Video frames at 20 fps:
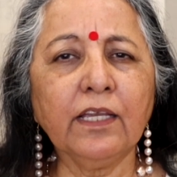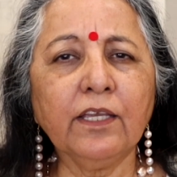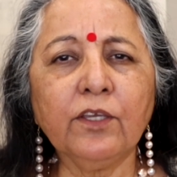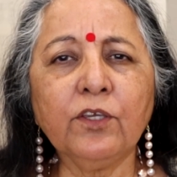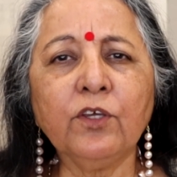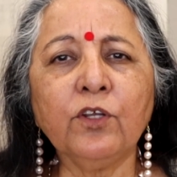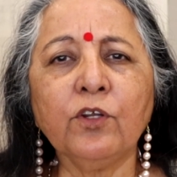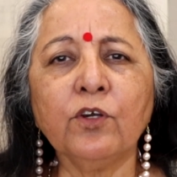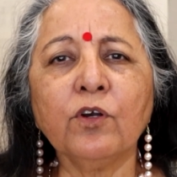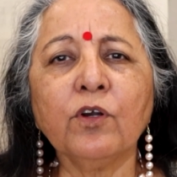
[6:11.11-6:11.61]

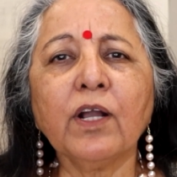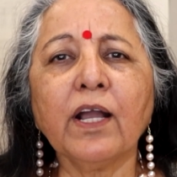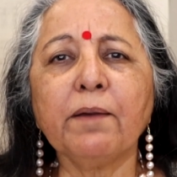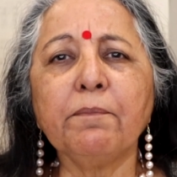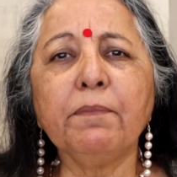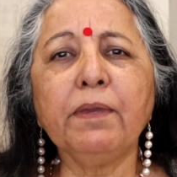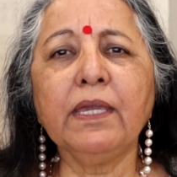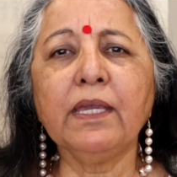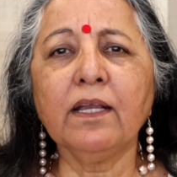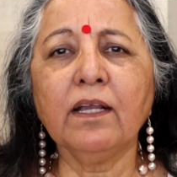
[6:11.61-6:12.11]
you know,
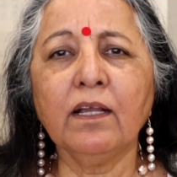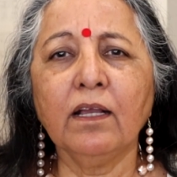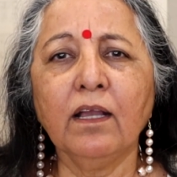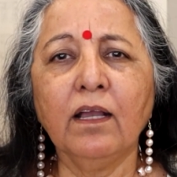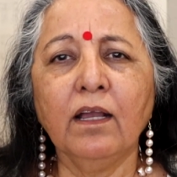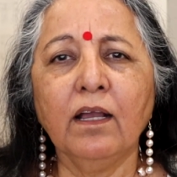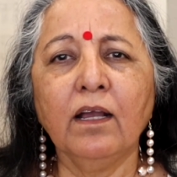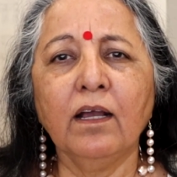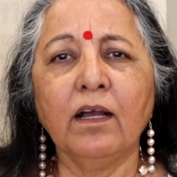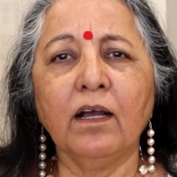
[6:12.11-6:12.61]
coming
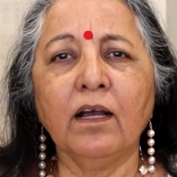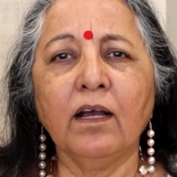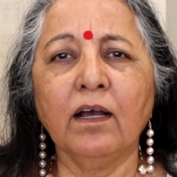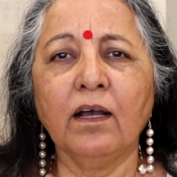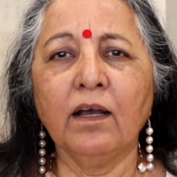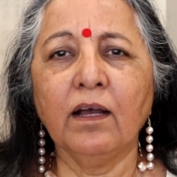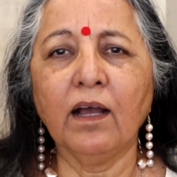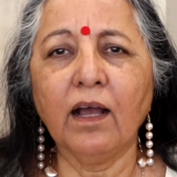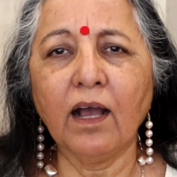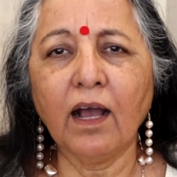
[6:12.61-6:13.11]

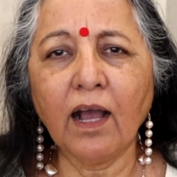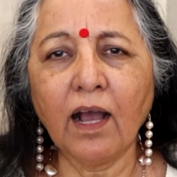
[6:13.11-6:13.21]
uh,